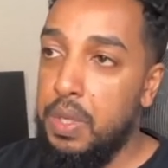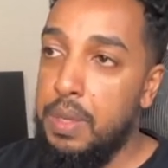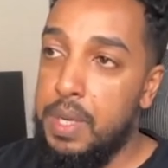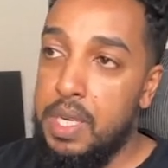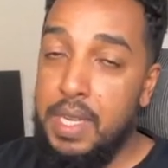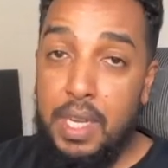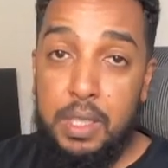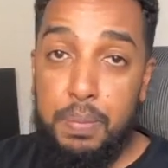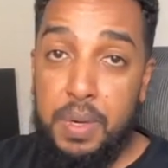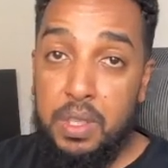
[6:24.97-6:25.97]
It, it does
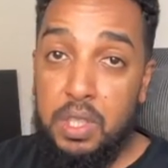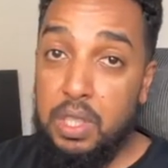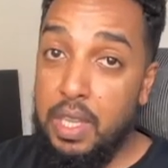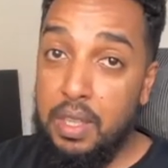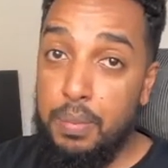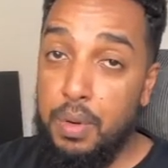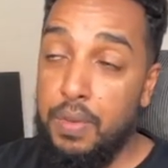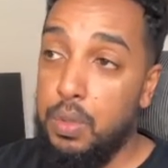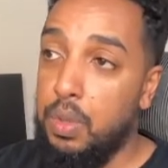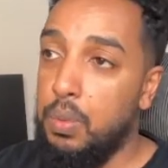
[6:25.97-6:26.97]
print just like the
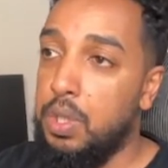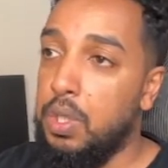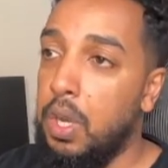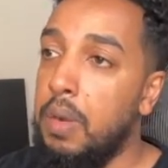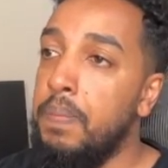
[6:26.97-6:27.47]
previous one we saw.